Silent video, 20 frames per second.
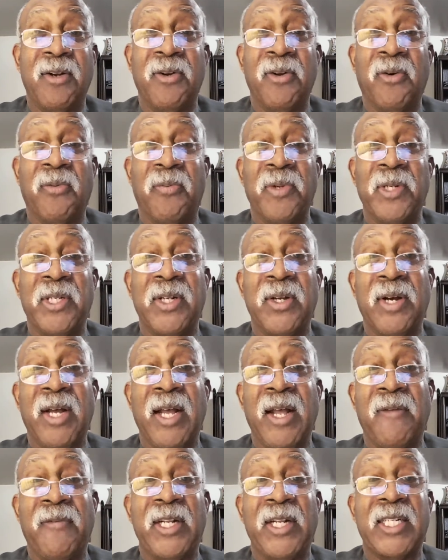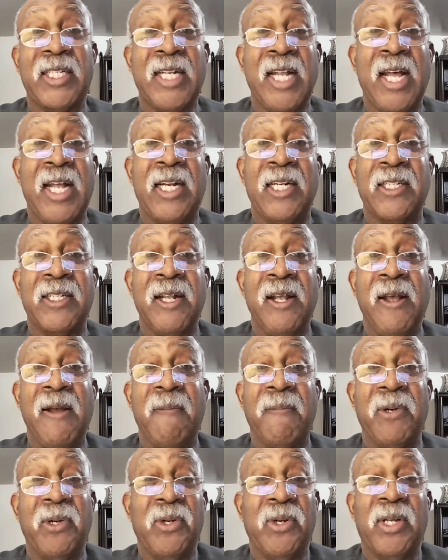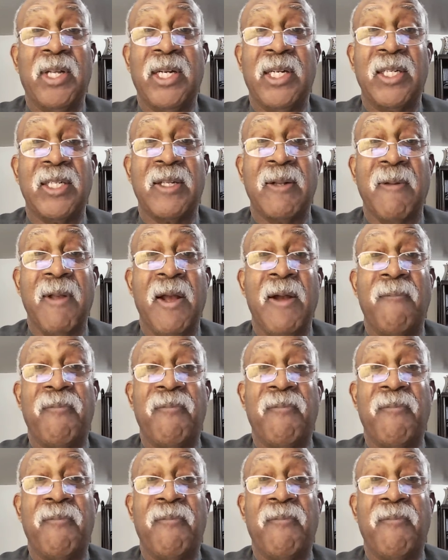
I don't know if we still have that status, but look at us.